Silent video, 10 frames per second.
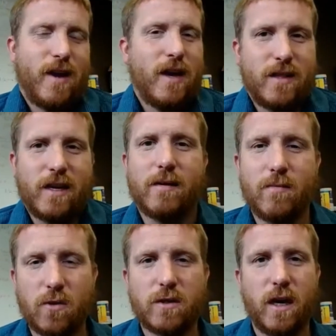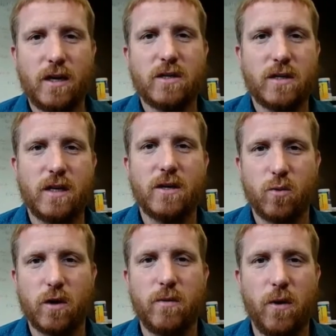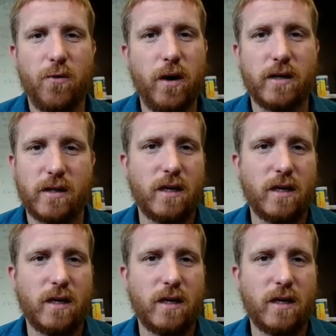I think in most cases it does work both ways.